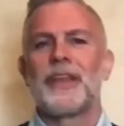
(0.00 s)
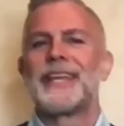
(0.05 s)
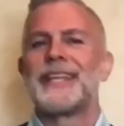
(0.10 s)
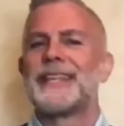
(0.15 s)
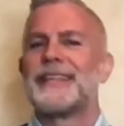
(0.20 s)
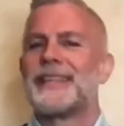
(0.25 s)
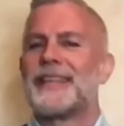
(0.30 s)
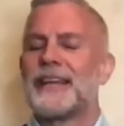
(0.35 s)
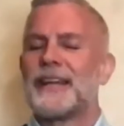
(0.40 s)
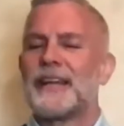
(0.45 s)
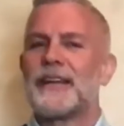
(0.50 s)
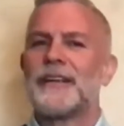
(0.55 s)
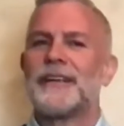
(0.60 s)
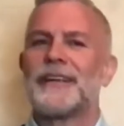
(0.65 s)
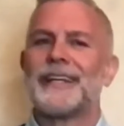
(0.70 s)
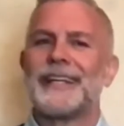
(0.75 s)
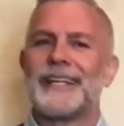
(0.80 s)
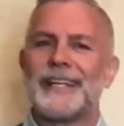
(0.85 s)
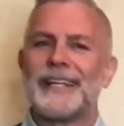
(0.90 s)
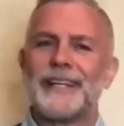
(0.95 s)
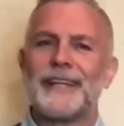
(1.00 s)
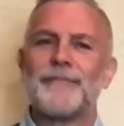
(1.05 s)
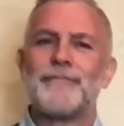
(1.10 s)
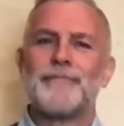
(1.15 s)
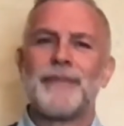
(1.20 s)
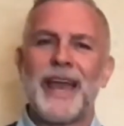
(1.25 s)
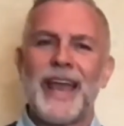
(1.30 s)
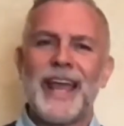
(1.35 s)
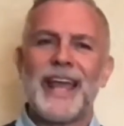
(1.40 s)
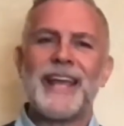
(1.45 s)
It
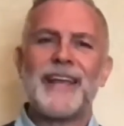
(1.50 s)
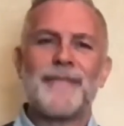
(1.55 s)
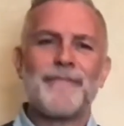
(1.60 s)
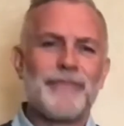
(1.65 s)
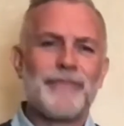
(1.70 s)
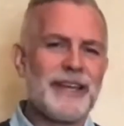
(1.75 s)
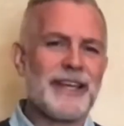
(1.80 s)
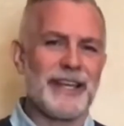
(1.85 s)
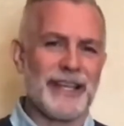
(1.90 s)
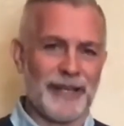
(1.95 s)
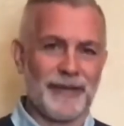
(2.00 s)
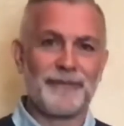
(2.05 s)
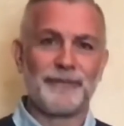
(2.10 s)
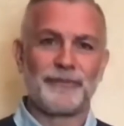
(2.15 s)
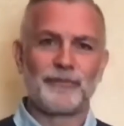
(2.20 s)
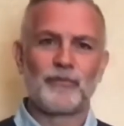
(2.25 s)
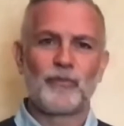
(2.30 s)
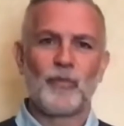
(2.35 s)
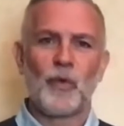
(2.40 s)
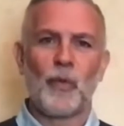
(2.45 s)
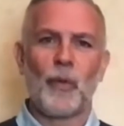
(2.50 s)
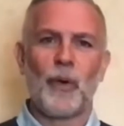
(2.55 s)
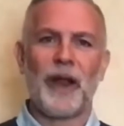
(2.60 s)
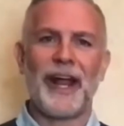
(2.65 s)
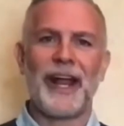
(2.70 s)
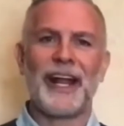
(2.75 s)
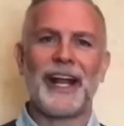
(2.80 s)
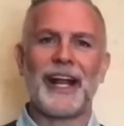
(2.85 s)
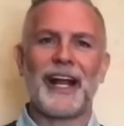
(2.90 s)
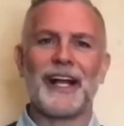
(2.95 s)
may be
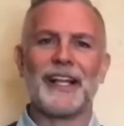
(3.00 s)
right?